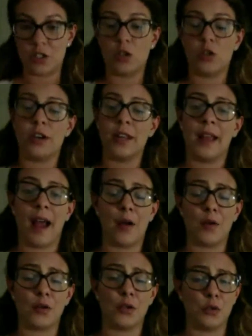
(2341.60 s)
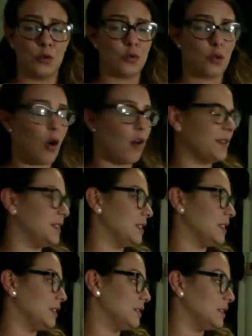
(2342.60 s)
learning how to use all these
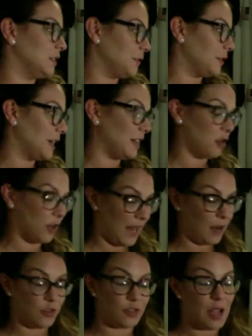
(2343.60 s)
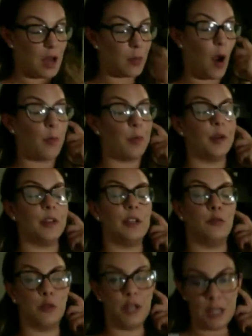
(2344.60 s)
different indicators, how to properly
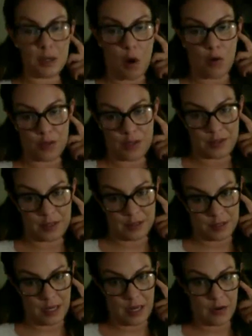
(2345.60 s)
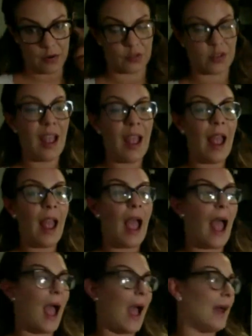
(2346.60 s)
read all these indicators,
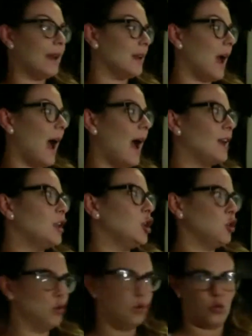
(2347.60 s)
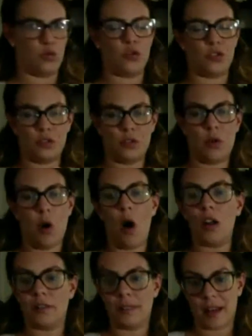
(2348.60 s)
and how to use all
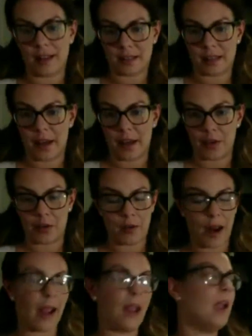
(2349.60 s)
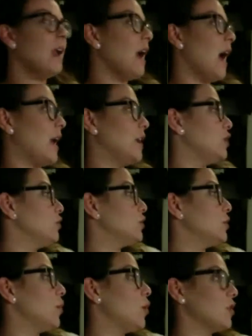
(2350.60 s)
of that together, right? How to use
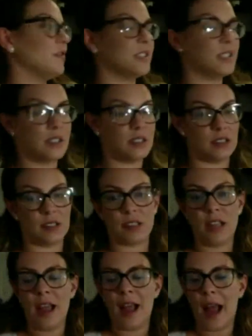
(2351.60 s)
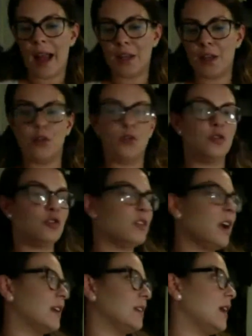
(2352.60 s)
support and resistance, how to use
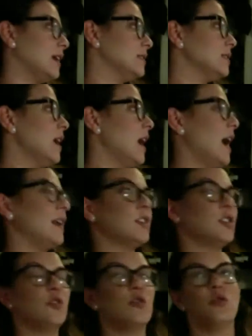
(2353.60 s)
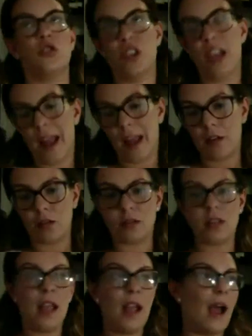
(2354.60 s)
trend lines, how to use channels,
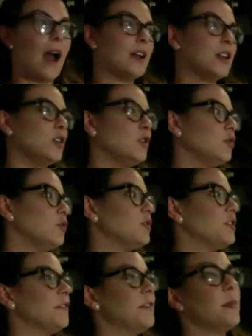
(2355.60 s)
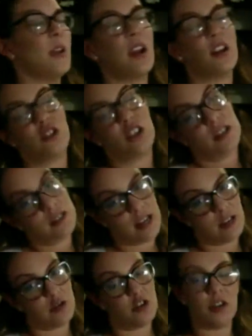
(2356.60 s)
how to use the Fibonacci
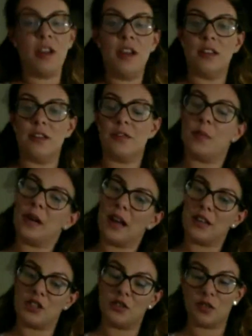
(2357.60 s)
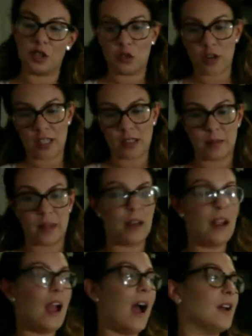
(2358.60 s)
extension, the Fibonacci retracement,
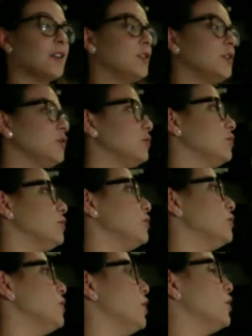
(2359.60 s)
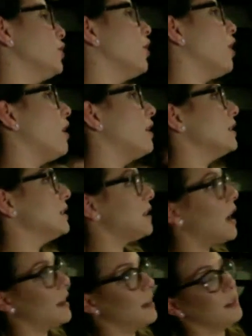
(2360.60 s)
how to use your
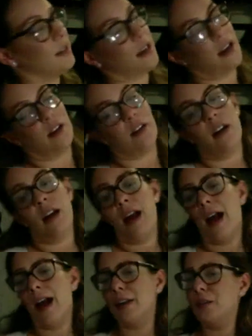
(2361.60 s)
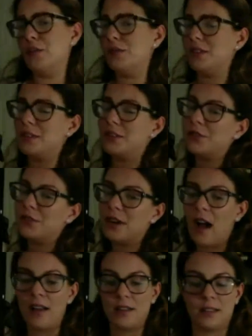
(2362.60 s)
RSI indicator, how to use the different
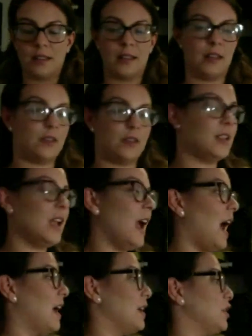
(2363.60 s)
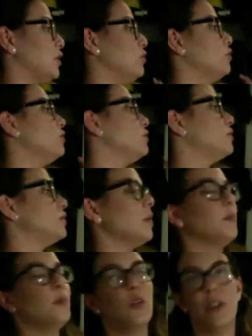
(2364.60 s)
oscillators, how to use
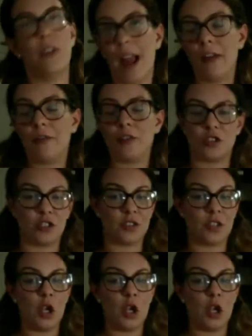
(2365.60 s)
moving averages.